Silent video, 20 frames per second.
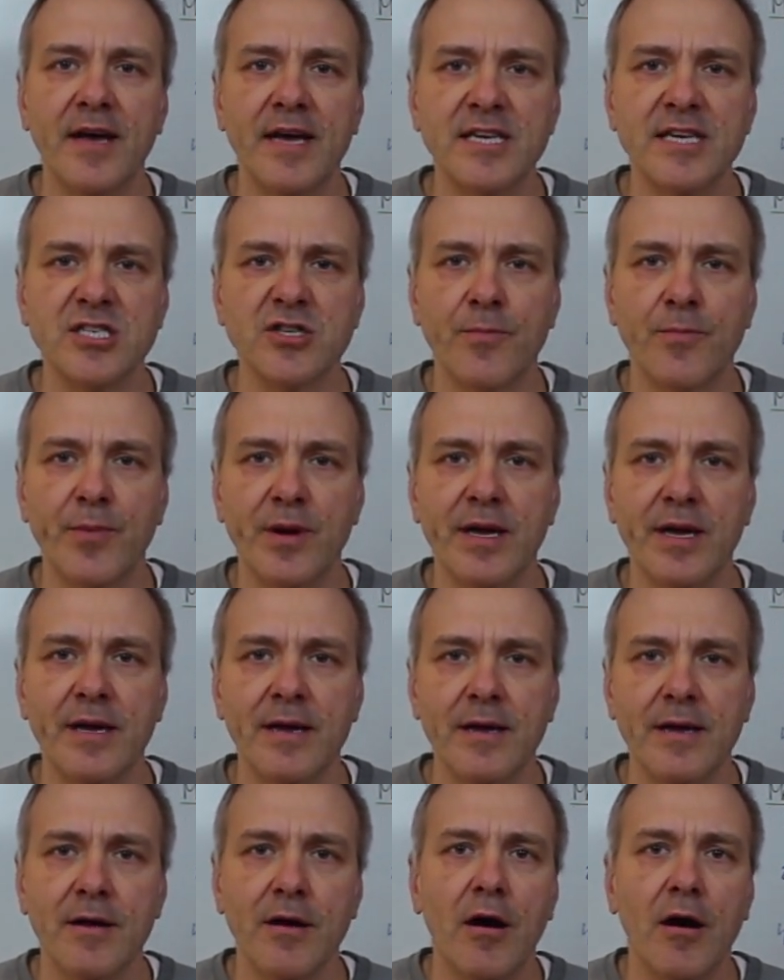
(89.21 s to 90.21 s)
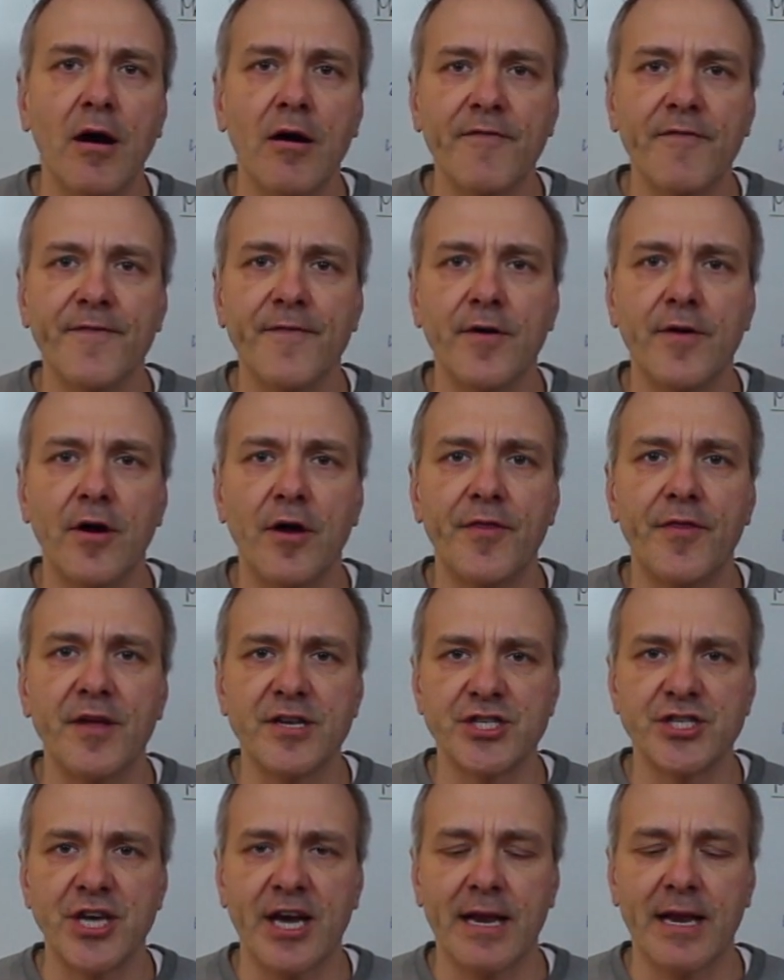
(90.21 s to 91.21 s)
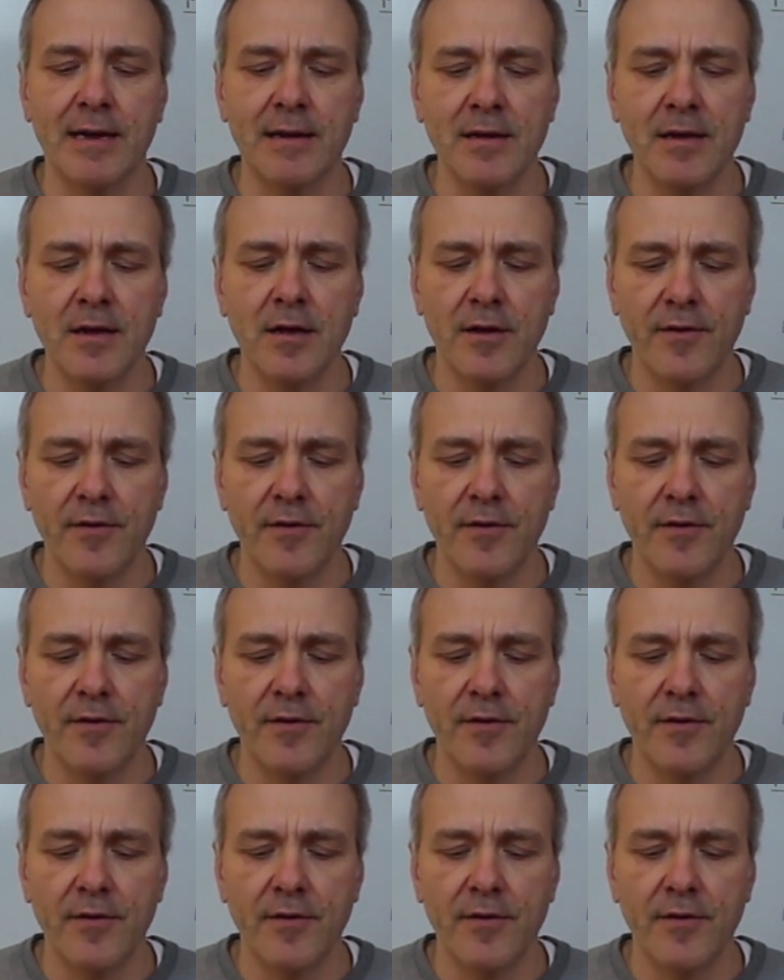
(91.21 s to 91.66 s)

history of the channel